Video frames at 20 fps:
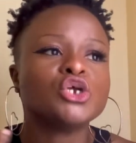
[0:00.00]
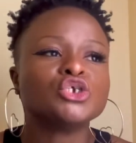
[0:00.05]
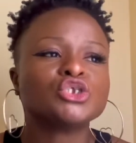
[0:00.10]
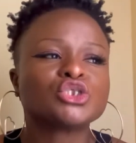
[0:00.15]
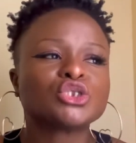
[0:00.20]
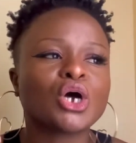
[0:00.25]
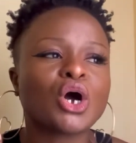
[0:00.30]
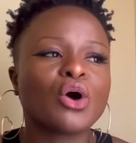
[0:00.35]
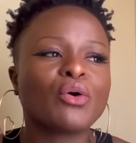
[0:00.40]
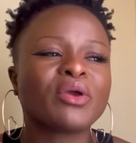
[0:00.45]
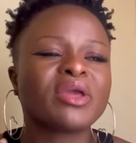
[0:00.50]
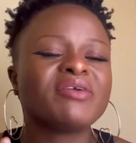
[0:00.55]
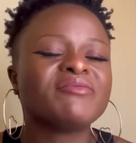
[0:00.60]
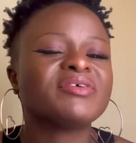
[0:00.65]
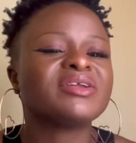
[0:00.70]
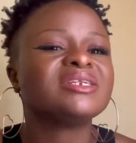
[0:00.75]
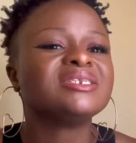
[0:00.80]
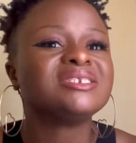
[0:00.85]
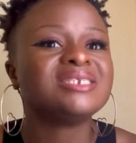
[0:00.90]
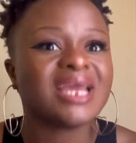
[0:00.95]
So
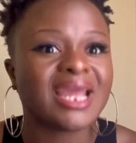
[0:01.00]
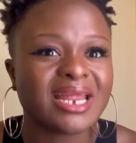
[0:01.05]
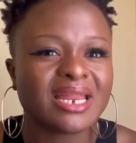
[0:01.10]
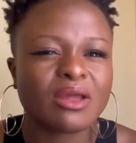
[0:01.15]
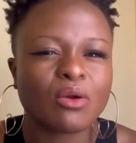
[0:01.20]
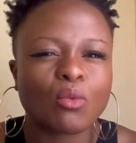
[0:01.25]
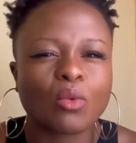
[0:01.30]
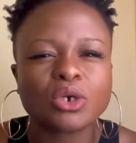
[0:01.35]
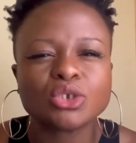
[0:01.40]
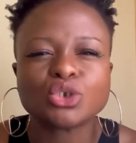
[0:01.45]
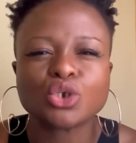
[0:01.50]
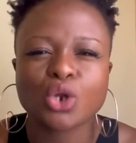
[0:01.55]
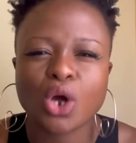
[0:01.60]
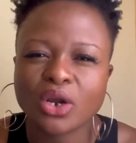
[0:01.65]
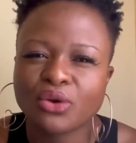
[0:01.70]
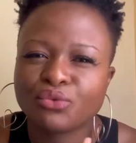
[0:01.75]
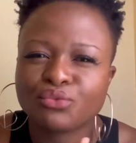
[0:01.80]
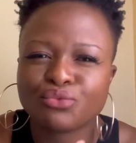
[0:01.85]
even dating was not